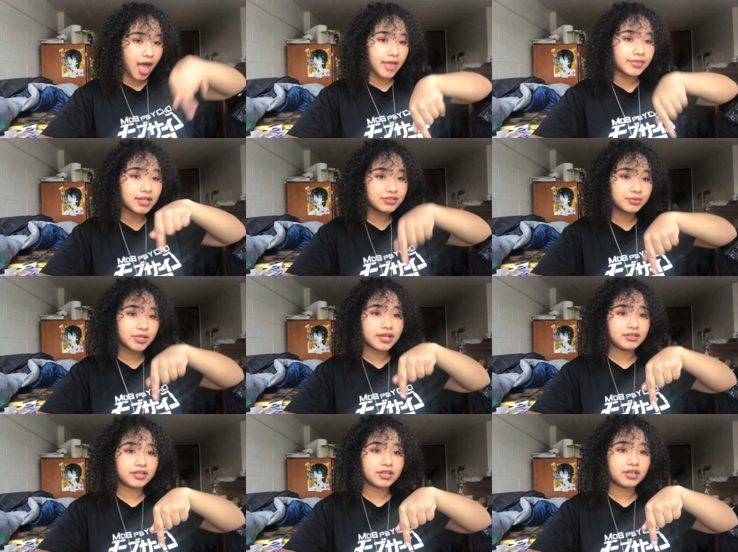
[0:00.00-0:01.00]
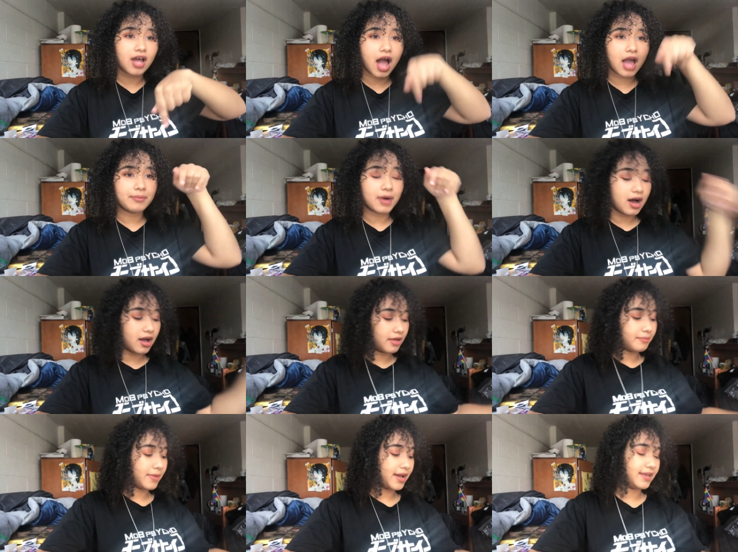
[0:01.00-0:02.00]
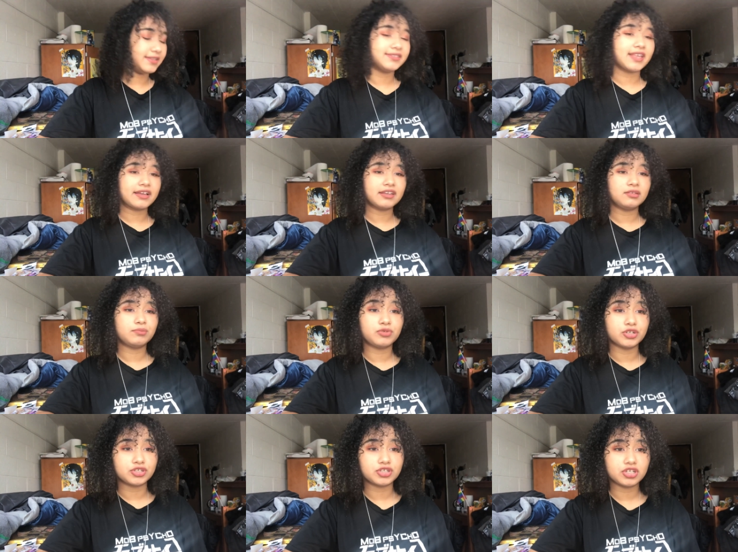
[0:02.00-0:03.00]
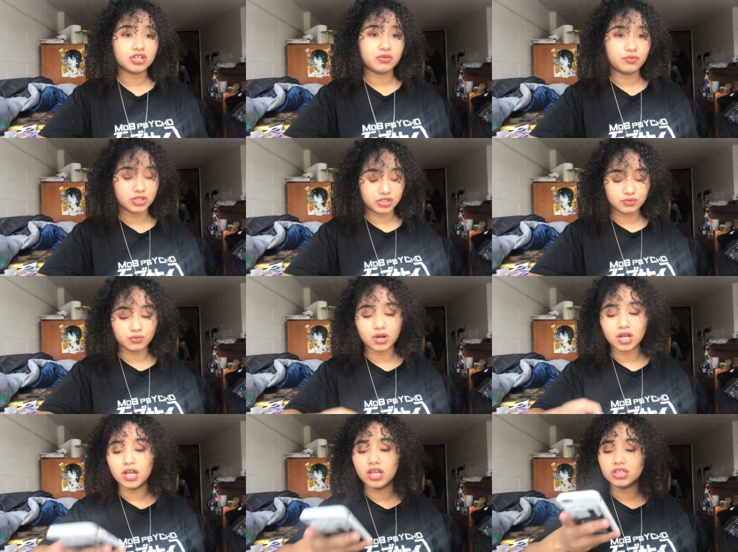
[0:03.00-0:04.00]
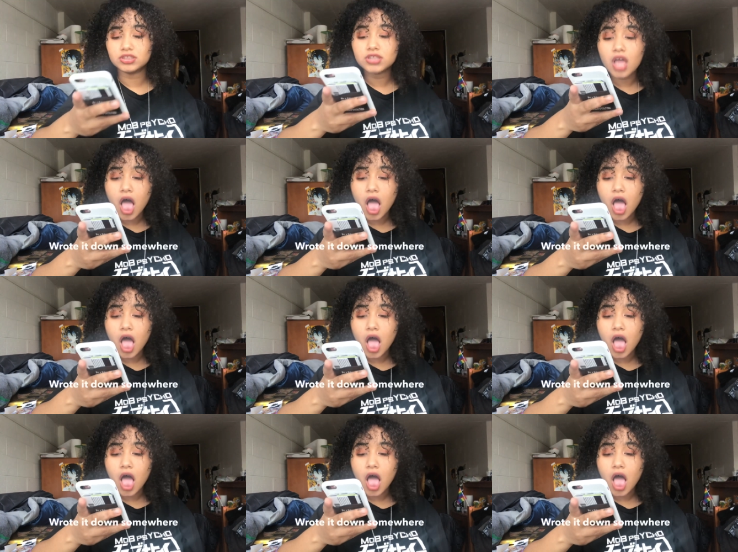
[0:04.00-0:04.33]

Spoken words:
And that's what I did. I bought my second printer, which was